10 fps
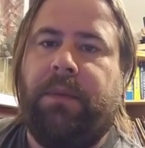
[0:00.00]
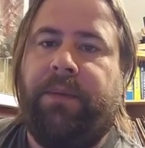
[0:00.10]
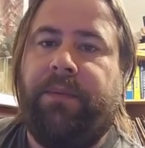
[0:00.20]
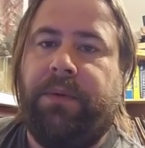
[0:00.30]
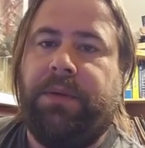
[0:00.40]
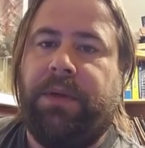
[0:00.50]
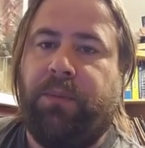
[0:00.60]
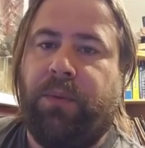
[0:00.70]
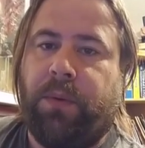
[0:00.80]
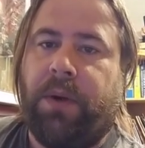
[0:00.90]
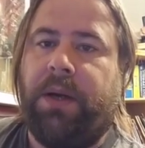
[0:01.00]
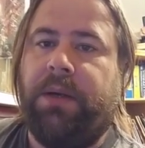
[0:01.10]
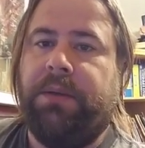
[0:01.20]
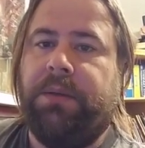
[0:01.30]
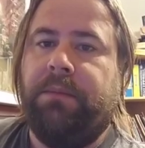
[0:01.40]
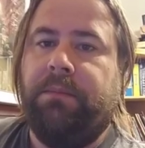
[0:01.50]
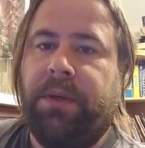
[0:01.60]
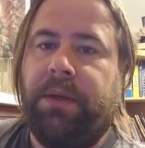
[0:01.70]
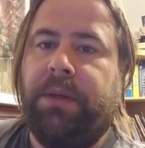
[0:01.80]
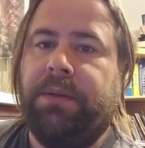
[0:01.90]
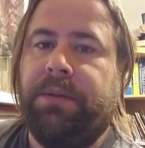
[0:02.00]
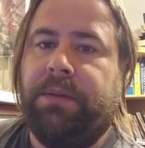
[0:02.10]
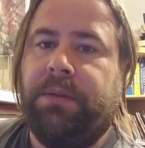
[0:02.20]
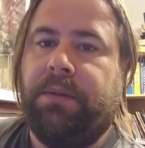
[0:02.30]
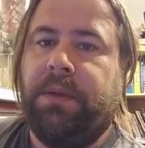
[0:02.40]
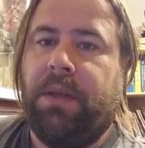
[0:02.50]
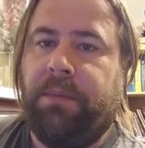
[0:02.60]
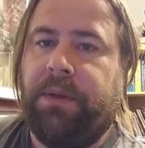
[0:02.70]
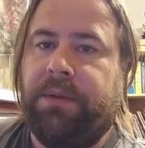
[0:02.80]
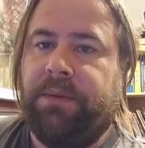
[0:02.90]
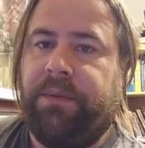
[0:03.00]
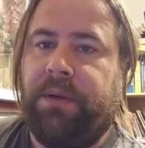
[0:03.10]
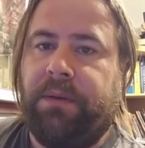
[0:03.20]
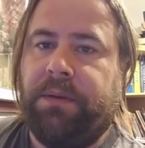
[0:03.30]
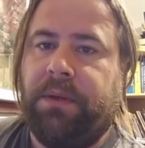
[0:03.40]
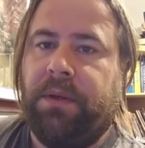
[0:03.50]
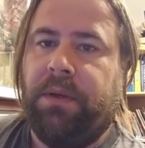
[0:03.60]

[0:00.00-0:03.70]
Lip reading: evolution requires millions and millions of years.